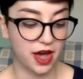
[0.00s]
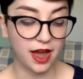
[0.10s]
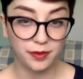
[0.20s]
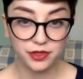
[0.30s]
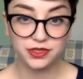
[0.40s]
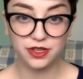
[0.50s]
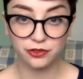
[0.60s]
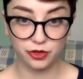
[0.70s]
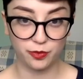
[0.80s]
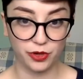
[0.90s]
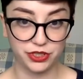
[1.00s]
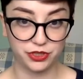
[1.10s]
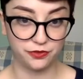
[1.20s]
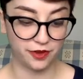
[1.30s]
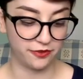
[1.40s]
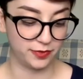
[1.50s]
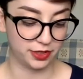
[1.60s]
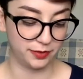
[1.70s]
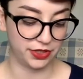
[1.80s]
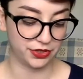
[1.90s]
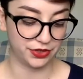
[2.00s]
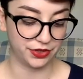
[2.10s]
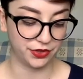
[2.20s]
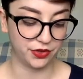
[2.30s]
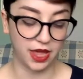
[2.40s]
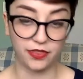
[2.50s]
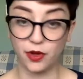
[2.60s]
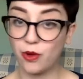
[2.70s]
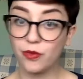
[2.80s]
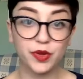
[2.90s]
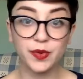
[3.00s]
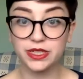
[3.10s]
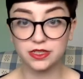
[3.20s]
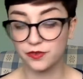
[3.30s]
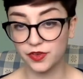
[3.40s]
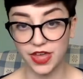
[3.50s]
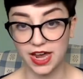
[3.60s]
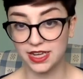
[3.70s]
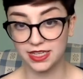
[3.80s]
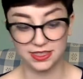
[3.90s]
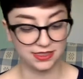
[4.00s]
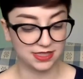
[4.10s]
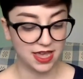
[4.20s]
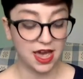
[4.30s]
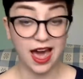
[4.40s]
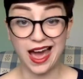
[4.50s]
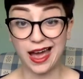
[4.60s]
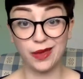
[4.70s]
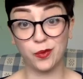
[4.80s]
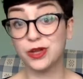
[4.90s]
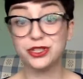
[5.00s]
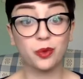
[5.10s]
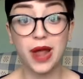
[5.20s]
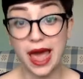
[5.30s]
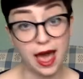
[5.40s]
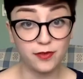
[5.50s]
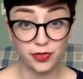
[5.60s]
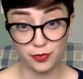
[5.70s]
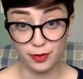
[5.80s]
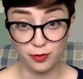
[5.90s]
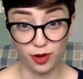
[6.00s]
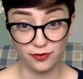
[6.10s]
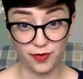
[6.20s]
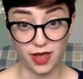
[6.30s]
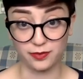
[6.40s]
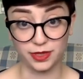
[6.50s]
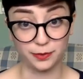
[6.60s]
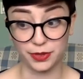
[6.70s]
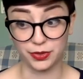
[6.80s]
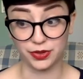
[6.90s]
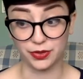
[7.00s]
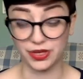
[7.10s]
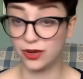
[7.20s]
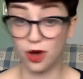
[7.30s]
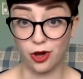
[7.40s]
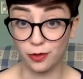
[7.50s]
I'm using a 3.25 millimeter needle, and the only reason for that is I don't have a 3.5 millimeter needle at all.